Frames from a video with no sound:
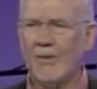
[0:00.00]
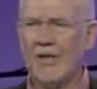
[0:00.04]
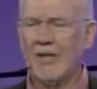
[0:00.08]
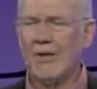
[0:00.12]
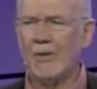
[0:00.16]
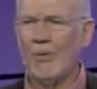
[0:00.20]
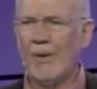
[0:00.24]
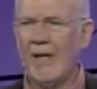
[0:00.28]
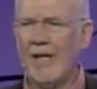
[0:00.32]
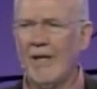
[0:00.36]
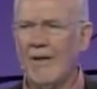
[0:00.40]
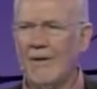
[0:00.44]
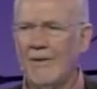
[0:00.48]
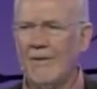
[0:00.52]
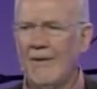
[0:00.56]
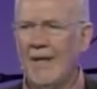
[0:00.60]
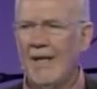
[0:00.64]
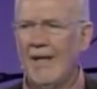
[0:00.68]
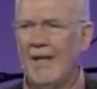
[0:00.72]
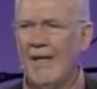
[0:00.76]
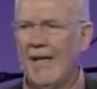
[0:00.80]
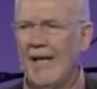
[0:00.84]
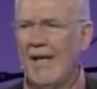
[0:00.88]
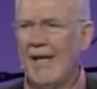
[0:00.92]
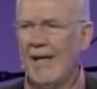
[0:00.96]

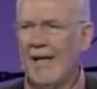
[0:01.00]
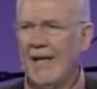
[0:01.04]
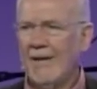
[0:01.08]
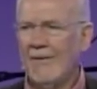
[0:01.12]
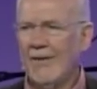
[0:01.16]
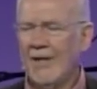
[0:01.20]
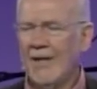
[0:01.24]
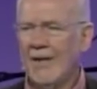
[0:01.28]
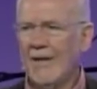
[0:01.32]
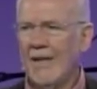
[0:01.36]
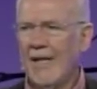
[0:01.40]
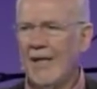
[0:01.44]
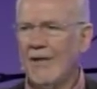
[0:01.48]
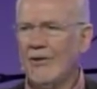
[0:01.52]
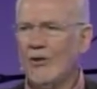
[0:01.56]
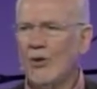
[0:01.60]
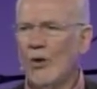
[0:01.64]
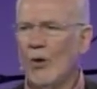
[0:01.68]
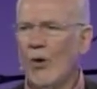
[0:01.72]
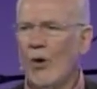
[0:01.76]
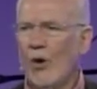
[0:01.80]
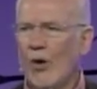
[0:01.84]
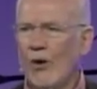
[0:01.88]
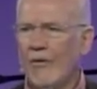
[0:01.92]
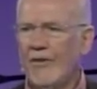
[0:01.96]
12:11 that you
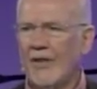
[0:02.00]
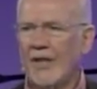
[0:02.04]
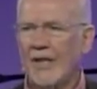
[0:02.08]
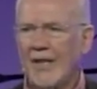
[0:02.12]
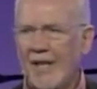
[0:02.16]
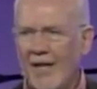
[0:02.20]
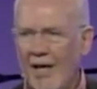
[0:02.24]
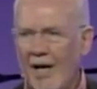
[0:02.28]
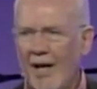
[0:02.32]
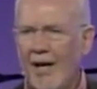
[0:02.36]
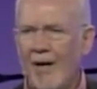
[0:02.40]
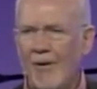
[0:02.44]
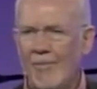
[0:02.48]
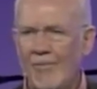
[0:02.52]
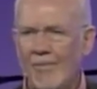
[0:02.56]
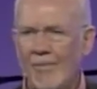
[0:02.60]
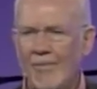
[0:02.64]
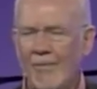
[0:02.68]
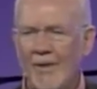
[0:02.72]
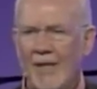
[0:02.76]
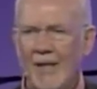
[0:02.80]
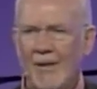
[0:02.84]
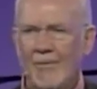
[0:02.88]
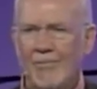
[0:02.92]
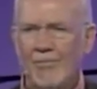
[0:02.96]
overcome
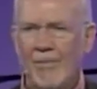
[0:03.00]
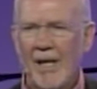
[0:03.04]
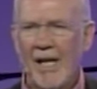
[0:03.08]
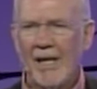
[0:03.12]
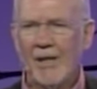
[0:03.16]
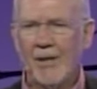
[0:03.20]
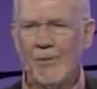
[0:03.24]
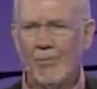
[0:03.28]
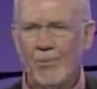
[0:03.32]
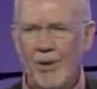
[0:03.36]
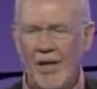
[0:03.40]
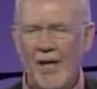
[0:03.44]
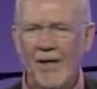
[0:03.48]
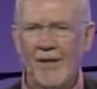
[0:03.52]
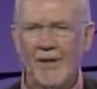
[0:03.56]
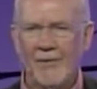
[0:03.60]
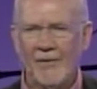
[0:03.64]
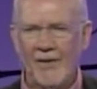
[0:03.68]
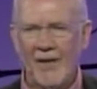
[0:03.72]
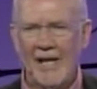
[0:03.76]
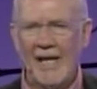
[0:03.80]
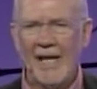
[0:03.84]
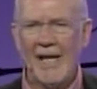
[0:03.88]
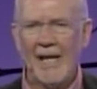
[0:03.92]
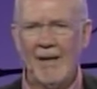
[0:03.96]
by the blood of
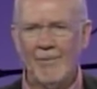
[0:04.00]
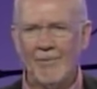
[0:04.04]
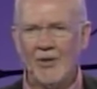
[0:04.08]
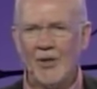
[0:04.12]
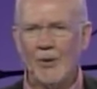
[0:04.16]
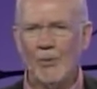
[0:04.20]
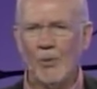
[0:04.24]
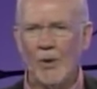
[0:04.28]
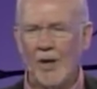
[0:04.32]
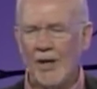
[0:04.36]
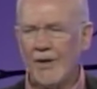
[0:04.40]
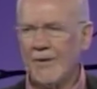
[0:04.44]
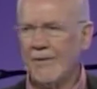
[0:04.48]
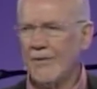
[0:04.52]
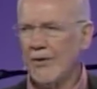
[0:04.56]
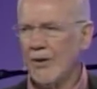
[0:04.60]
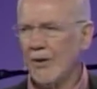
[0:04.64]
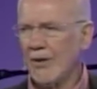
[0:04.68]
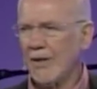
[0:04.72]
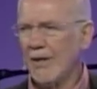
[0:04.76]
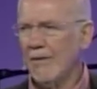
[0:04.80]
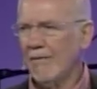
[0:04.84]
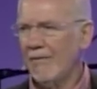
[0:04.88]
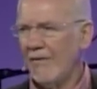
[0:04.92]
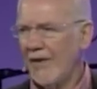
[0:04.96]
the Lamb and the word of your
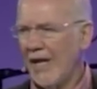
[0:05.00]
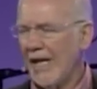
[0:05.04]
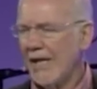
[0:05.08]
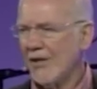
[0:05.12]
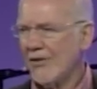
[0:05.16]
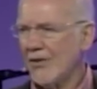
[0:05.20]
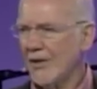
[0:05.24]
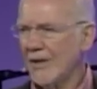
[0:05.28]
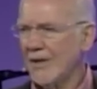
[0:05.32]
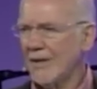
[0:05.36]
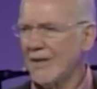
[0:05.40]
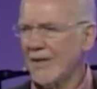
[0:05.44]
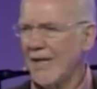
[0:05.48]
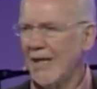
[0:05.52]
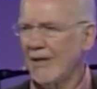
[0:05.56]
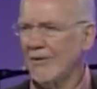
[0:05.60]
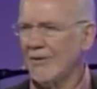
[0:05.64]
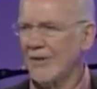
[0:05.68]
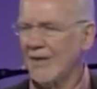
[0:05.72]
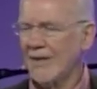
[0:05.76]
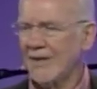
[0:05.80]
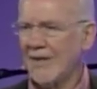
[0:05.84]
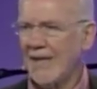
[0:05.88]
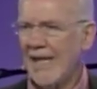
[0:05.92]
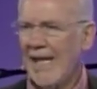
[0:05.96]
confession. It tells
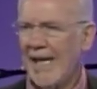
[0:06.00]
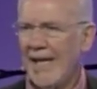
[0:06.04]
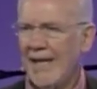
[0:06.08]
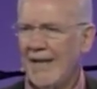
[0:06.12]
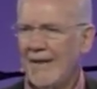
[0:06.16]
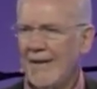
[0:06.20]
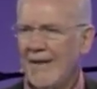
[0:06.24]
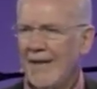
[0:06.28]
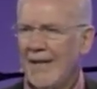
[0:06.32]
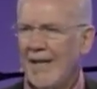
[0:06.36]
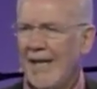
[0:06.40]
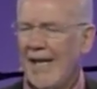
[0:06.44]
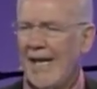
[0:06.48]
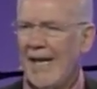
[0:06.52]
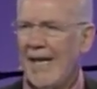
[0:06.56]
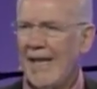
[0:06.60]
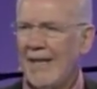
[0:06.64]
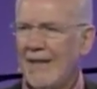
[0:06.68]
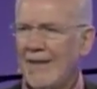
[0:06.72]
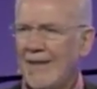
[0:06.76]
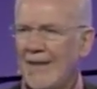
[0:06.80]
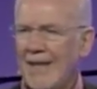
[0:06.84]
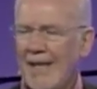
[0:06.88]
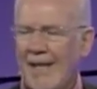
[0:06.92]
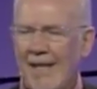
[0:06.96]
us that
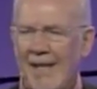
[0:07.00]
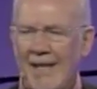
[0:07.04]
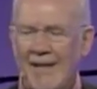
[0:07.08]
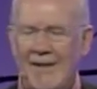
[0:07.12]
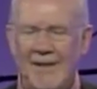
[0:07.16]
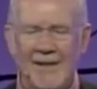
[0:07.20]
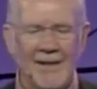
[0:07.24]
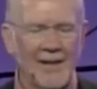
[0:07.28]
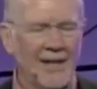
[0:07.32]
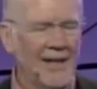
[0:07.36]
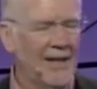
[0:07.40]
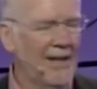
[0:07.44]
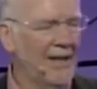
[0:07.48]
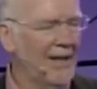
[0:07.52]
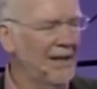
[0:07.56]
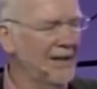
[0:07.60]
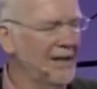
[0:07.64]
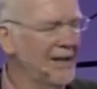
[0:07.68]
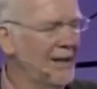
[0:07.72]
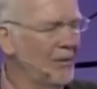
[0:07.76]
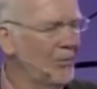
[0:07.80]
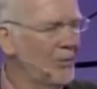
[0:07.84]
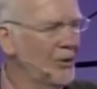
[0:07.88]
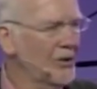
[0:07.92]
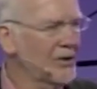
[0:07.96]
in
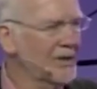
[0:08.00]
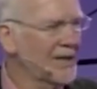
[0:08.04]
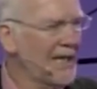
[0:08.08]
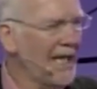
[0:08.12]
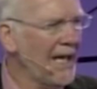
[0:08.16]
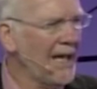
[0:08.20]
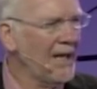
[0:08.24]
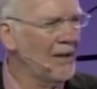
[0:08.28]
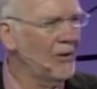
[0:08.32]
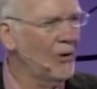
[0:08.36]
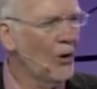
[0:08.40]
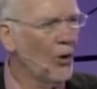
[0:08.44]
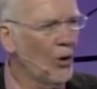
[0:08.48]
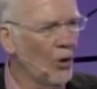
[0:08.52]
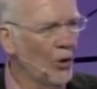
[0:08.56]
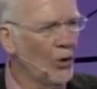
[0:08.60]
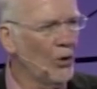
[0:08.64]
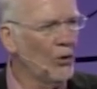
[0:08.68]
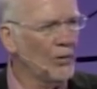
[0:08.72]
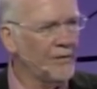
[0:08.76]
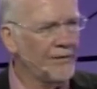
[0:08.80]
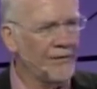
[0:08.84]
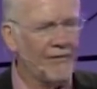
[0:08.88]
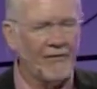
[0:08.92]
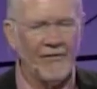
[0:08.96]
Hebrews 10,
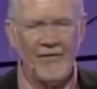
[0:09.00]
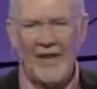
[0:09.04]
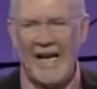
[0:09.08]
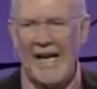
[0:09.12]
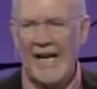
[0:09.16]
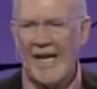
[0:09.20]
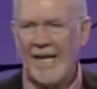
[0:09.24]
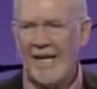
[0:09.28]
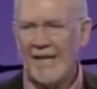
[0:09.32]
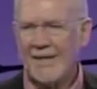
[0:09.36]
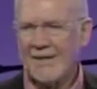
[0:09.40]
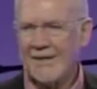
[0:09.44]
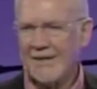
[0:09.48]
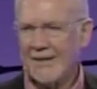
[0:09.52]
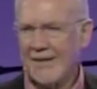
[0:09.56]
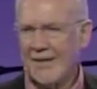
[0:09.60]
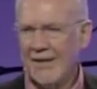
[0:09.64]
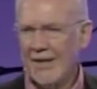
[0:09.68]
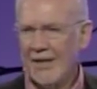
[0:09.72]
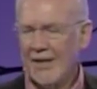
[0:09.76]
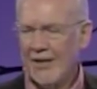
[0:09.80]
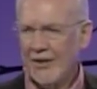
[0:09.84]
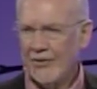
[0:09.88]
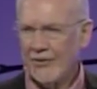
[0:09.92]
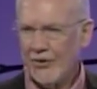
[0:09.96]
hold fast
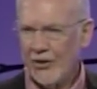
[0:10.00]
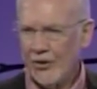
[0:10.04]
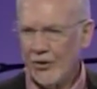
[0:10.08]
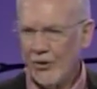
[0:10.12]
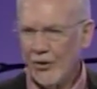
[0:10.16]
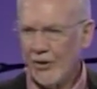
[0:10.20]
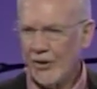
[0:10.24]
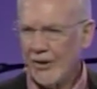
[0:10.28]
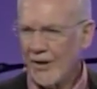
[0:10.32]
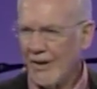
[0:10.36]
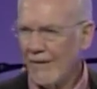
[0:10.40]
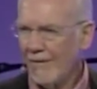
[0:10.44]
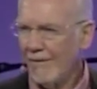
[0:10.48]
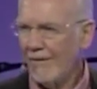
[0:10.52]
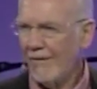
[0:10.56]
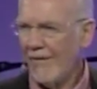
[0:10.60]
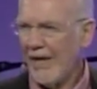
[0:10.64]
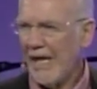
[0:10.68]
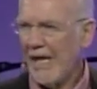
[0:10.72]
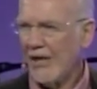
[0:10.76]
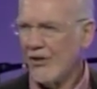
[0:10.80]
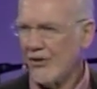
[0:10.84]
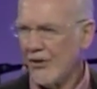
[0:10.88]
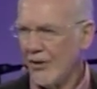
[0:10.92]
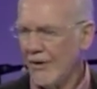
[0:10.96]
to your
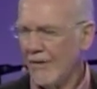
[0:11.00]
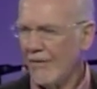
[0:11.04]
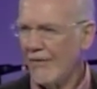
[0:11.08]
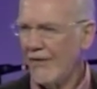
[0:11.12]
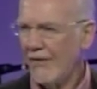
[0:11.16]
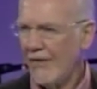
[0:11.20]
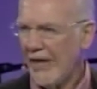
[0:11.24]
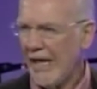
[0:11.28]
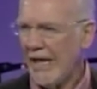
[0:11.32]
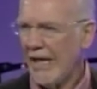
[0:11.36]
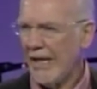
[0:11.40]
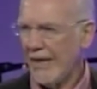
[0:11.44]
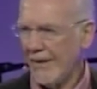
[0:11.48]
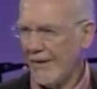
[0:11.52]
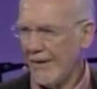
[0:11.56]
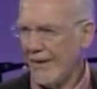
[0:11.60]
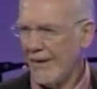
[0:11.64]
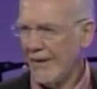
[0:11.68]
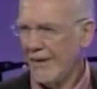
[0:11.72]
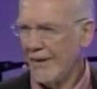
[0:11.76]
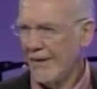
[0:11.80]
confession of faith.